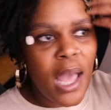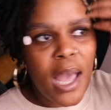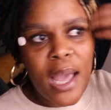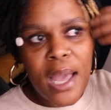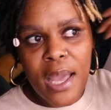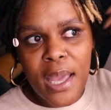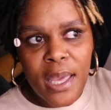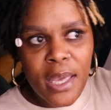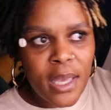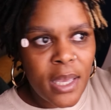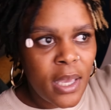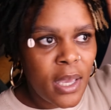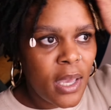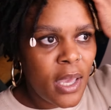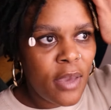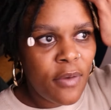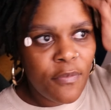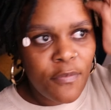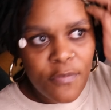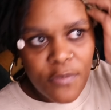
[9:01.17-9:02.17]
I
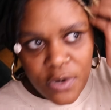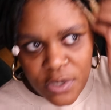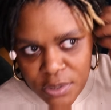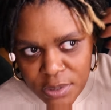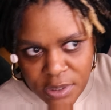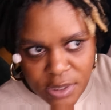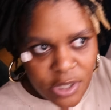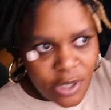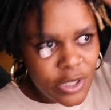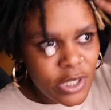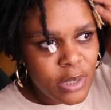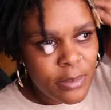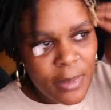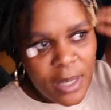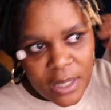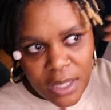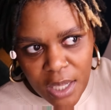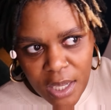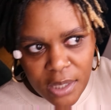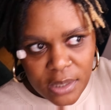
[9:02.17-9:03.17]
had first started my
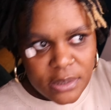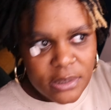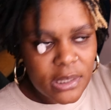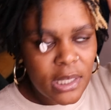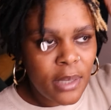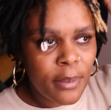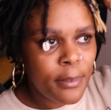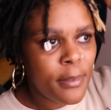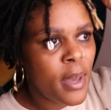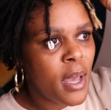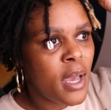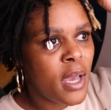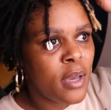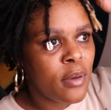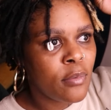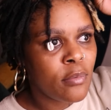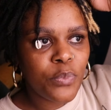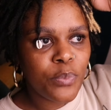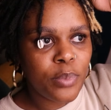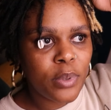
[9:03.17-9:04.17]
locks and
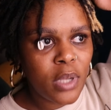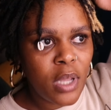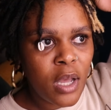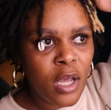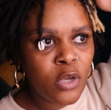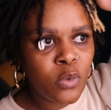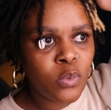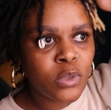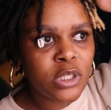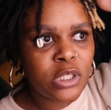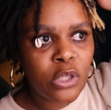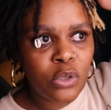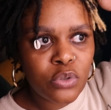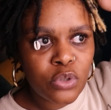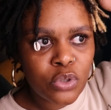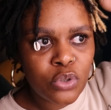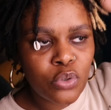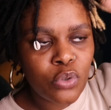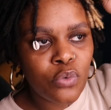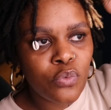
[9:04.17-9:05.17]
my blonde was
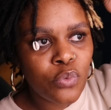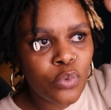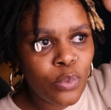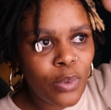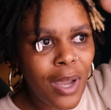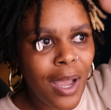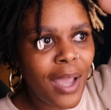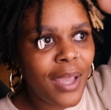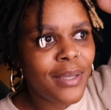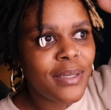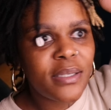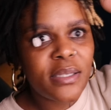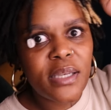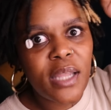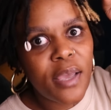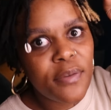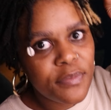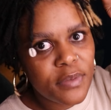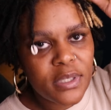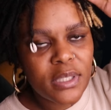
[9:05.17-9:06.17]
closer to the root, I
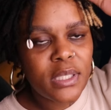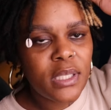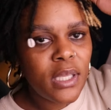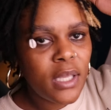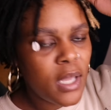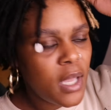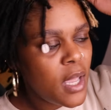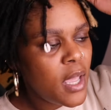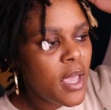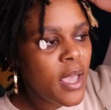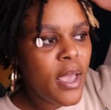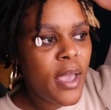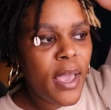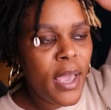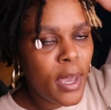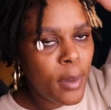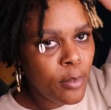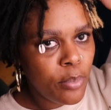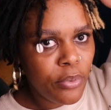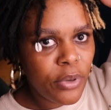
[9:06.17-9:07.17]
definitely
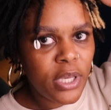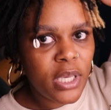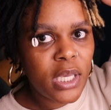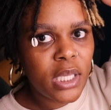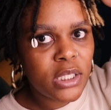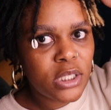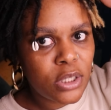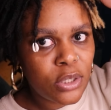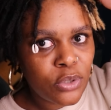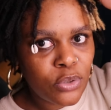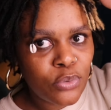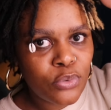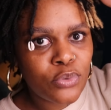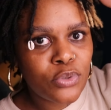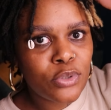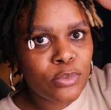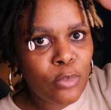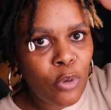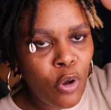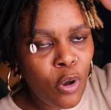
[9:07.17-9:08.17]
had breakage, little
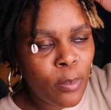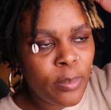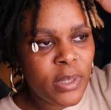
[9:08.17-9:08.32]
small